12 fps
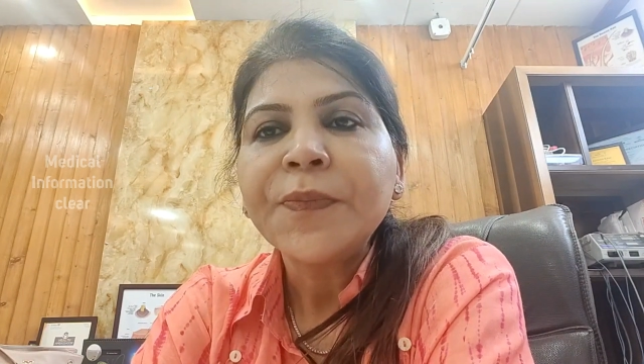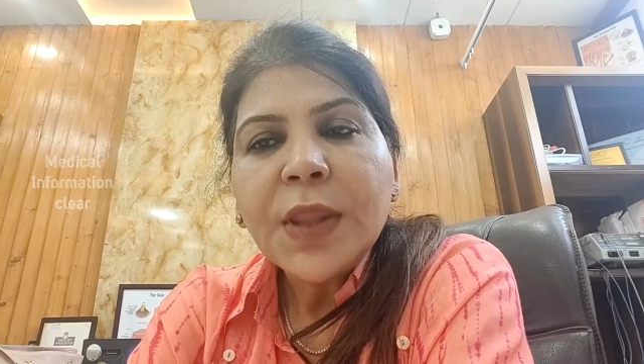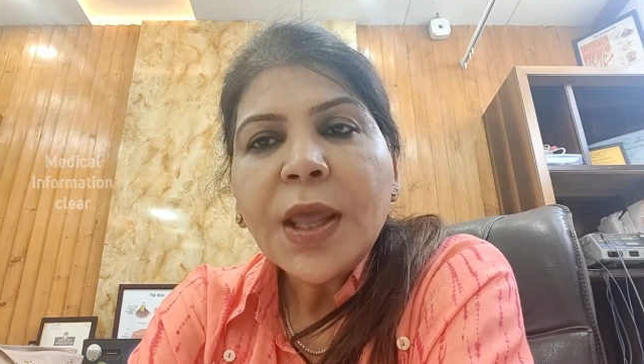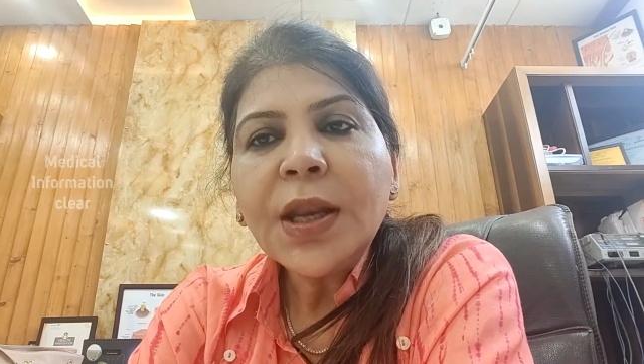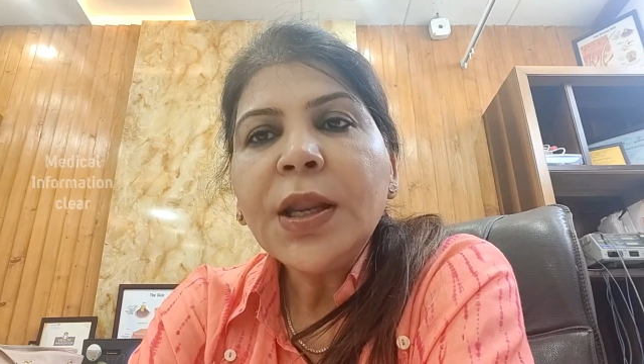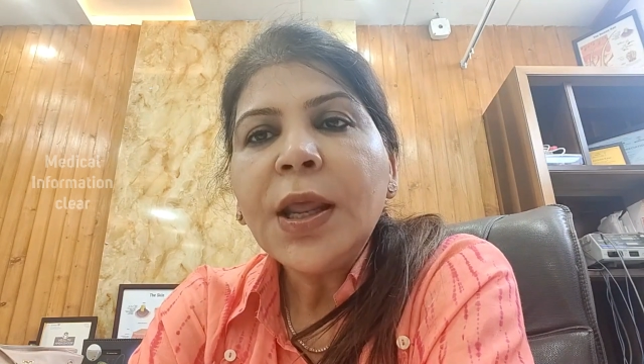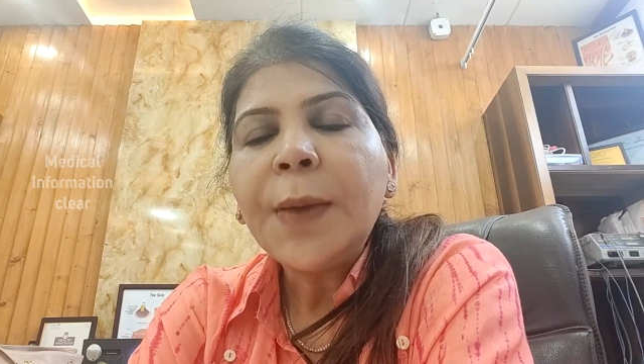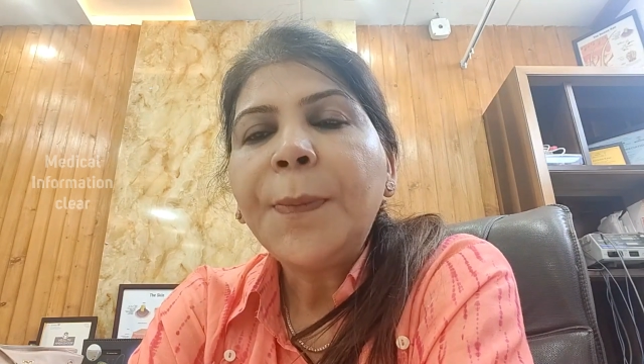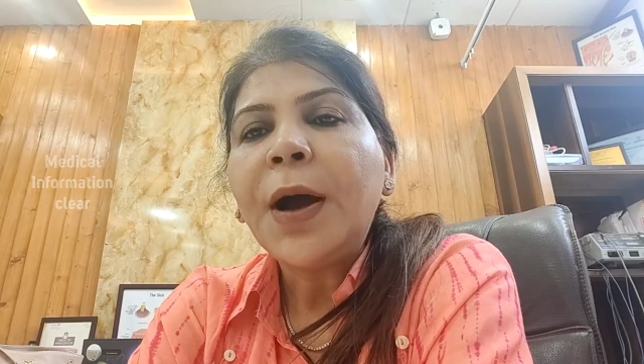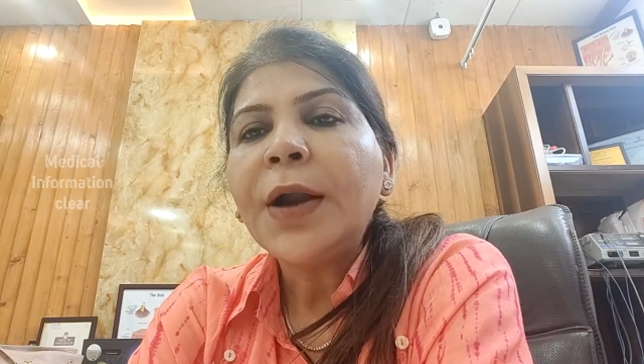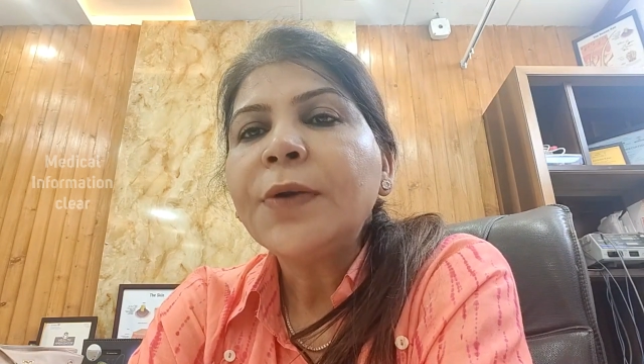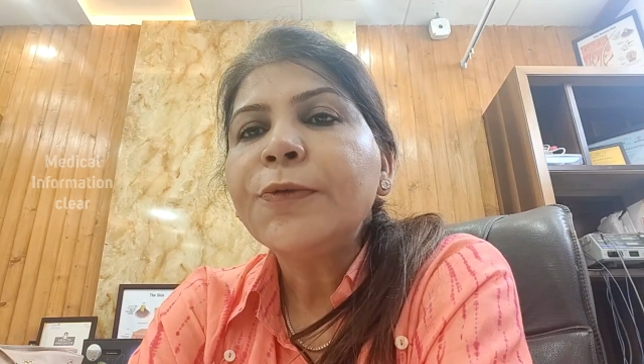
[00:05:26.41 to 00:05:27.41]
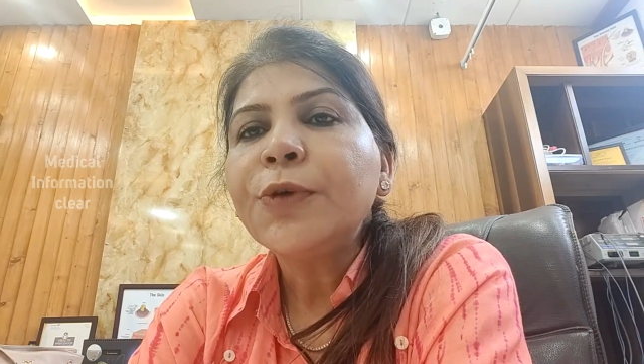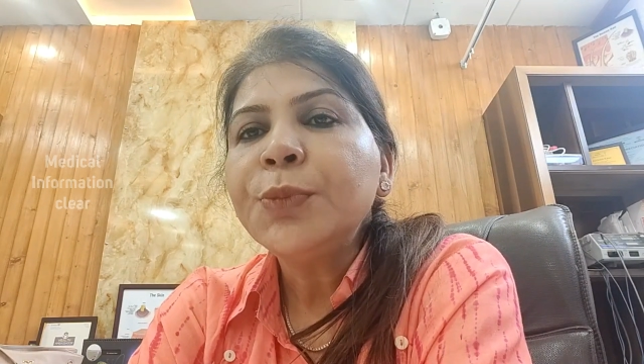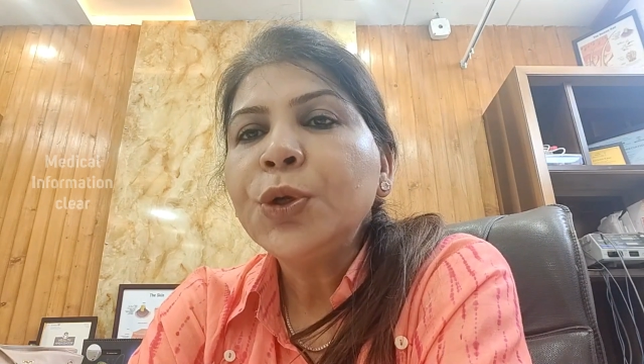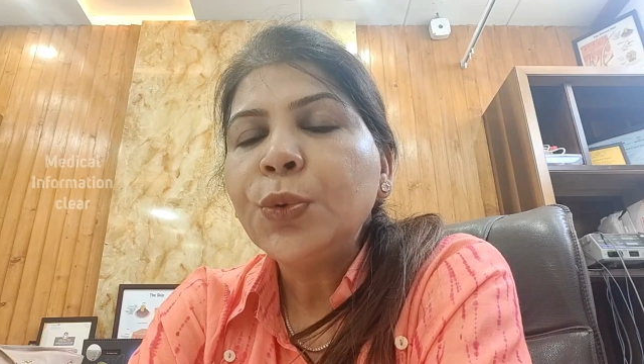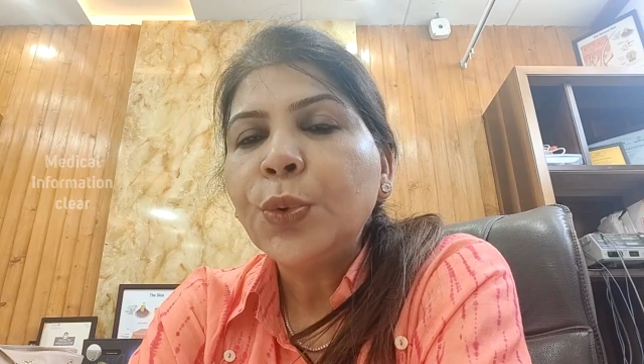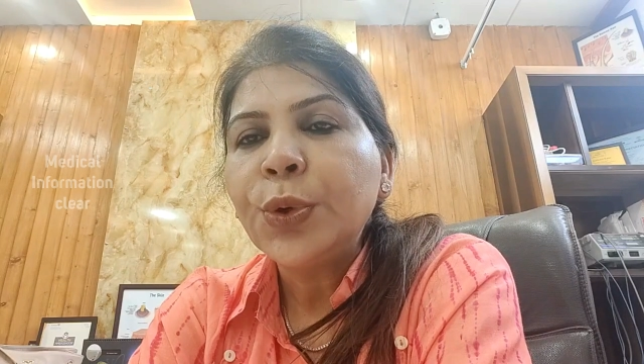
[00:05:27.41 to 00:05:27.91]
Then apart
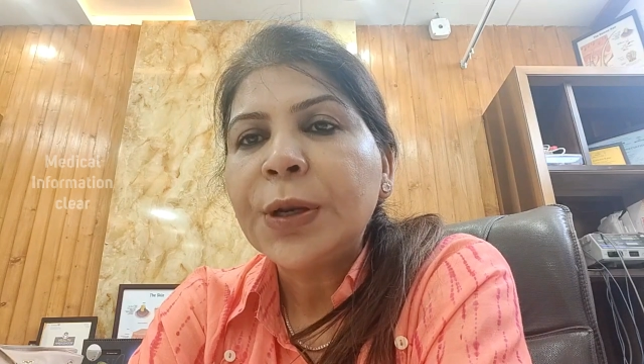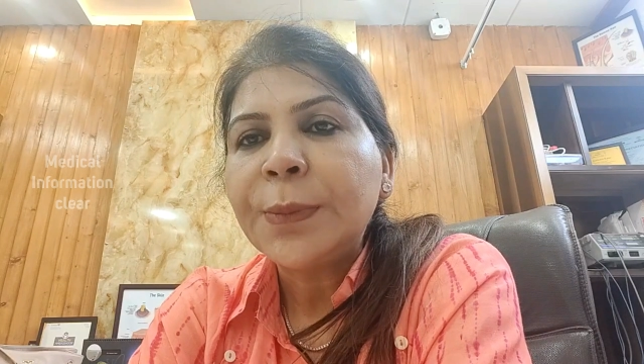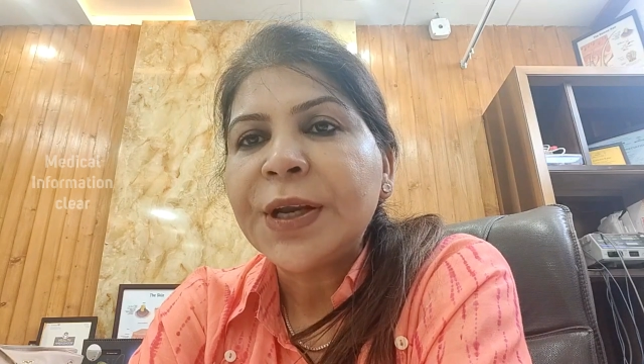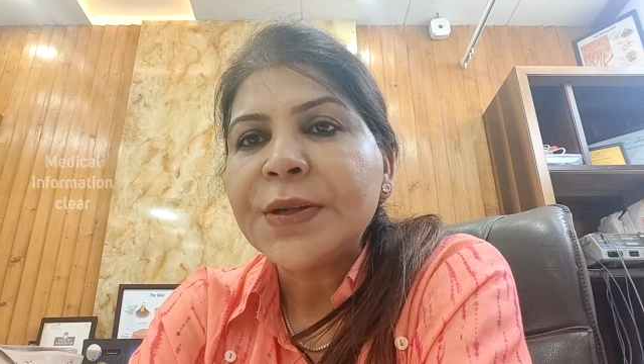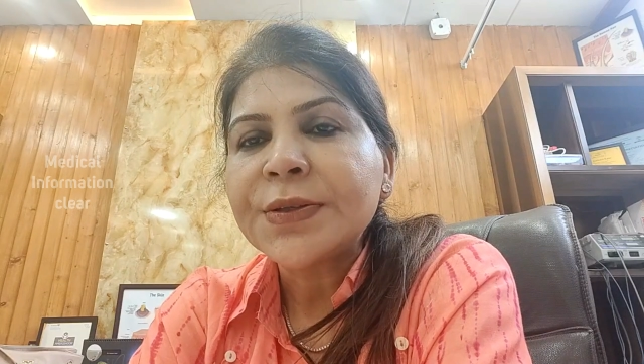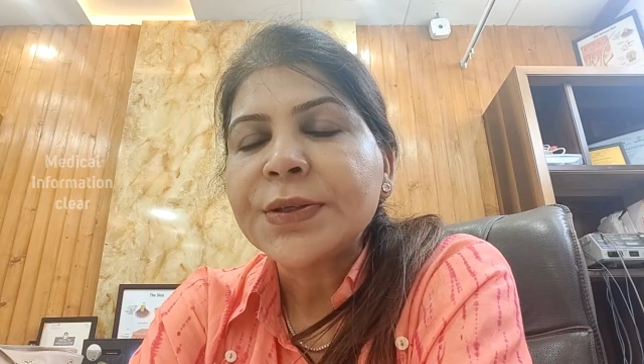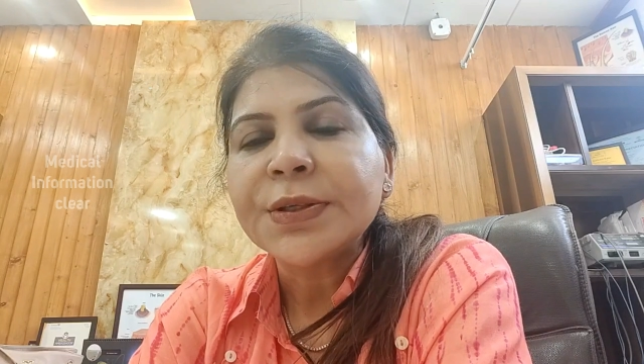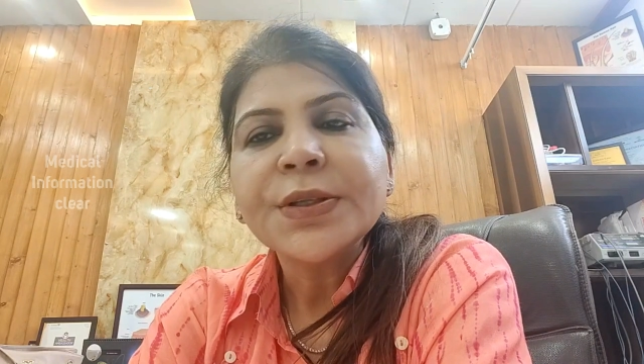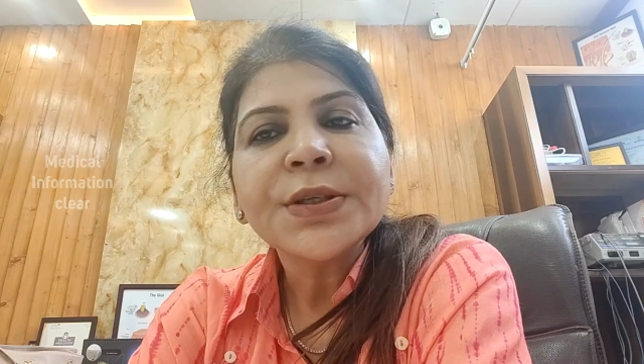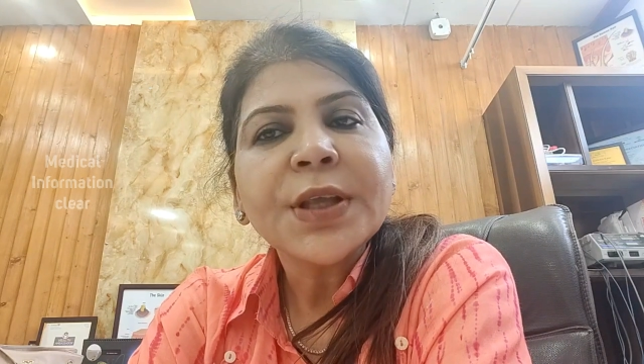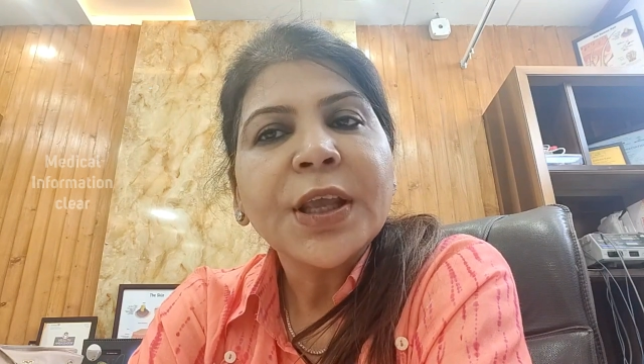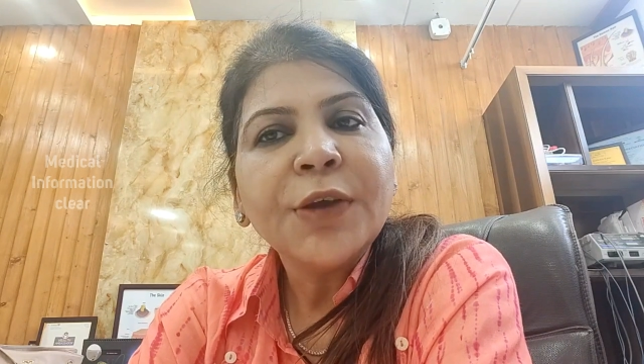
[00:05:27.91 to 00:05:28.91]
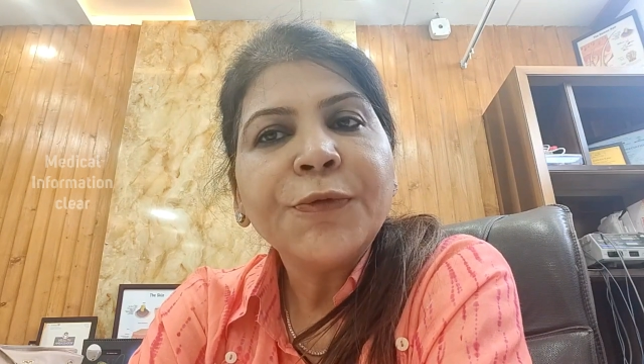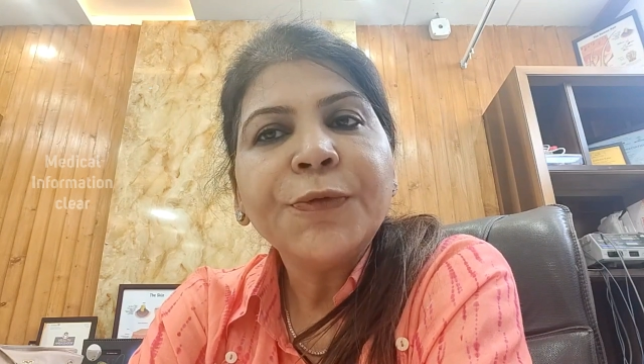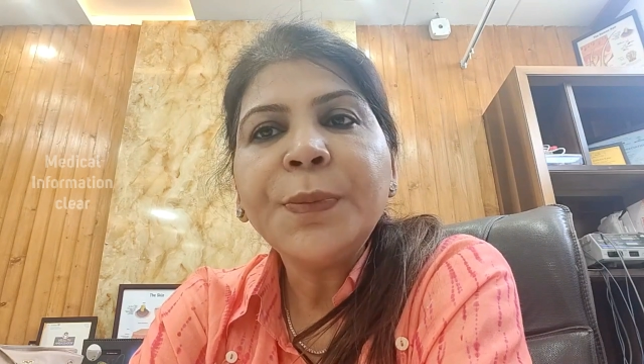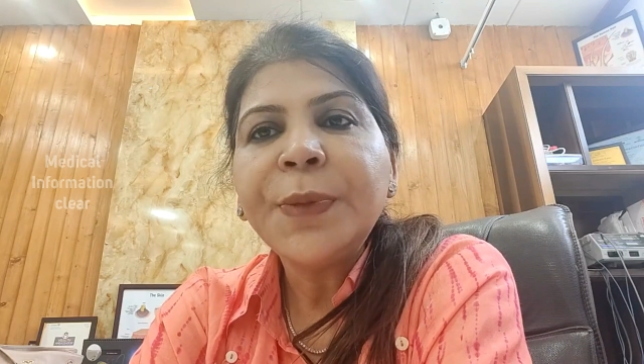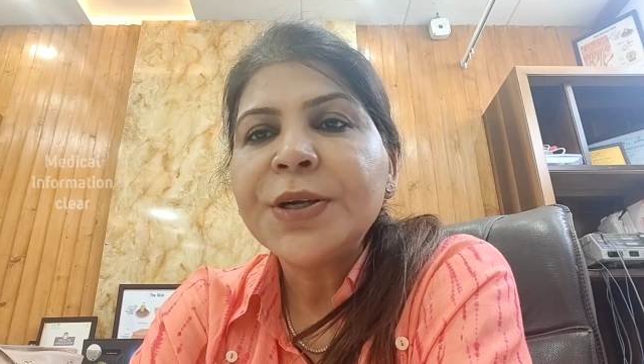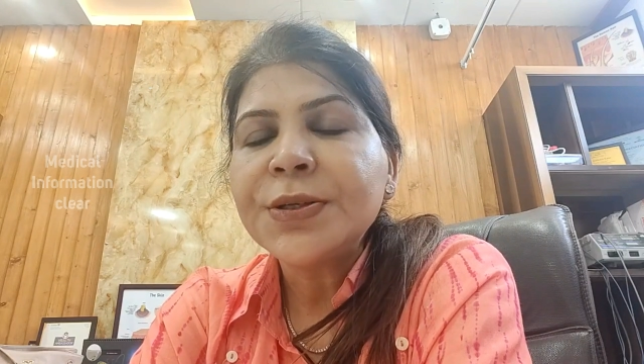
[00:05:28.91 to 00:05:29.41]
from the oral medicines,
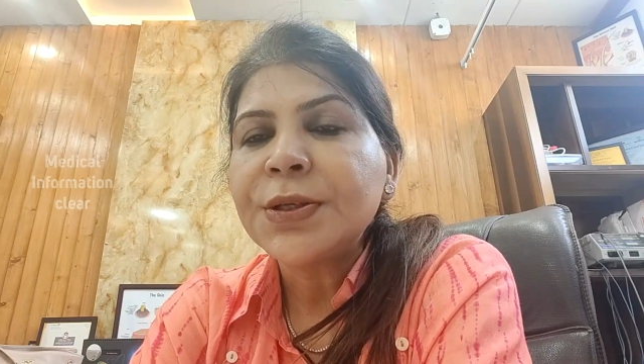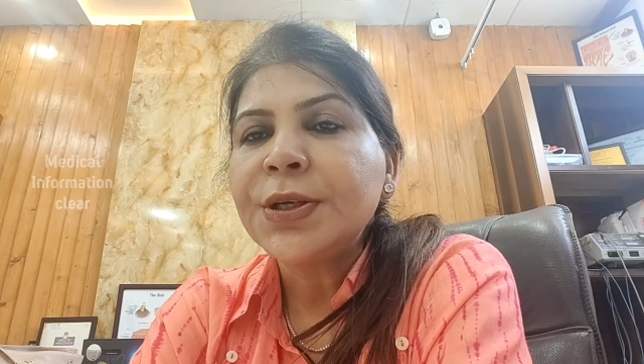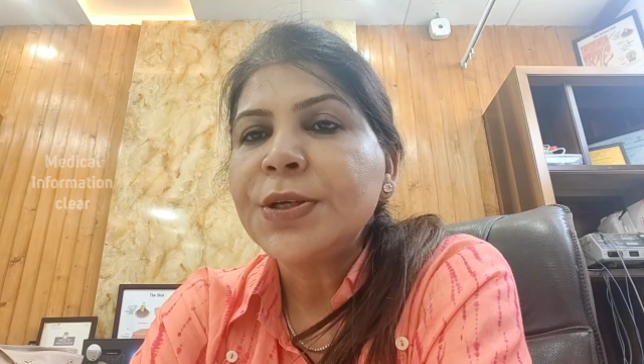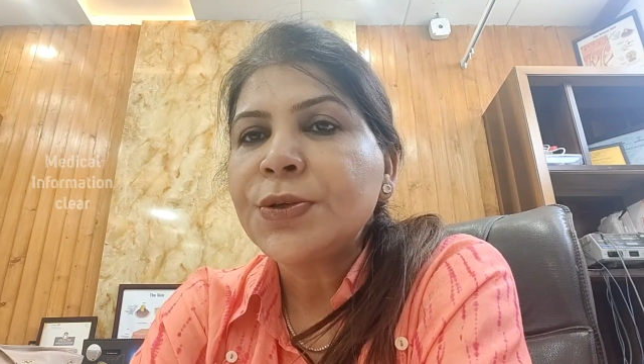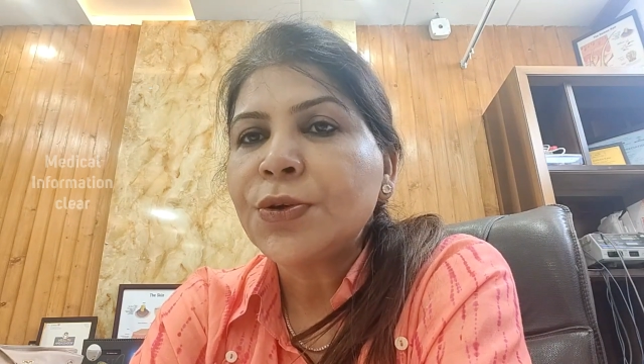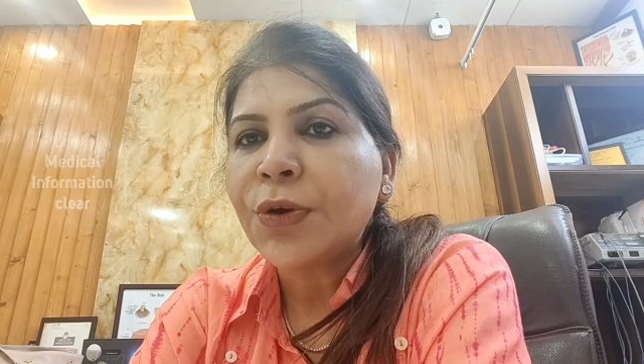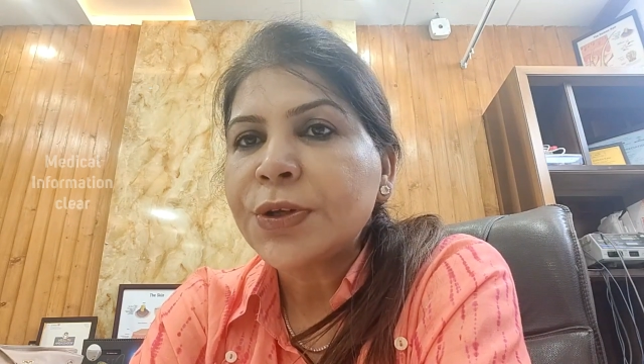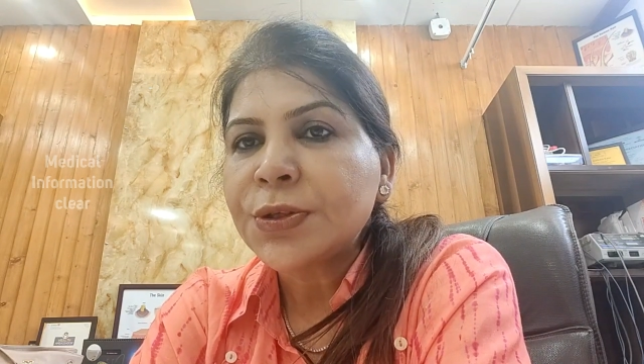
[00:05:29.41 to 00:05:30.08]
if a person is